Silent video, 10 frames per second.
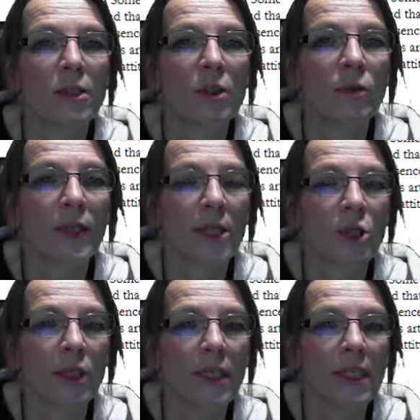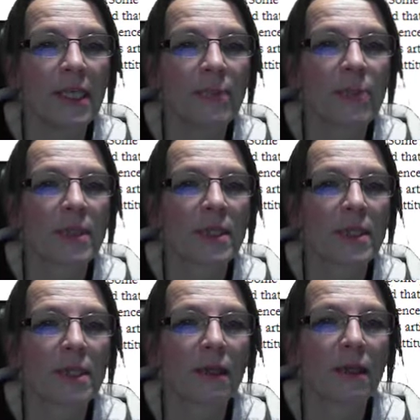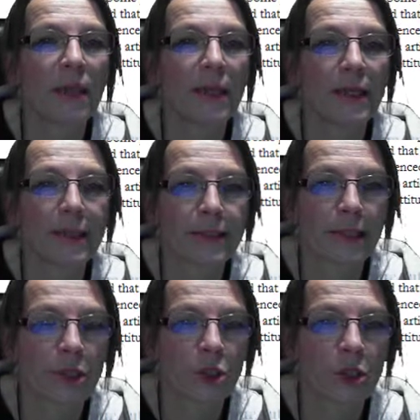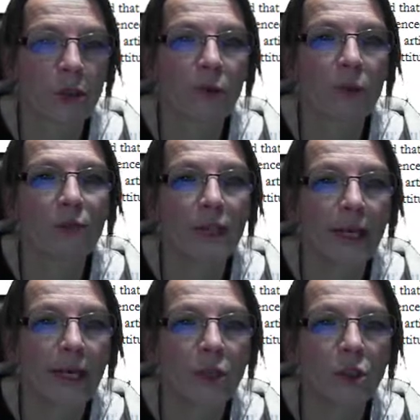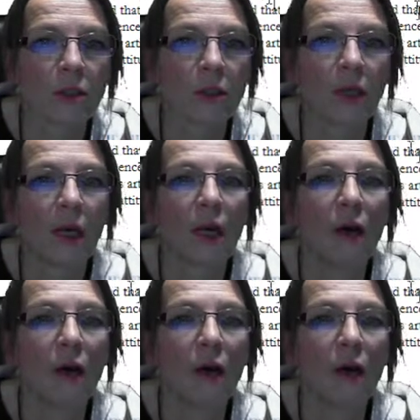So it actually keeps the extension, the modification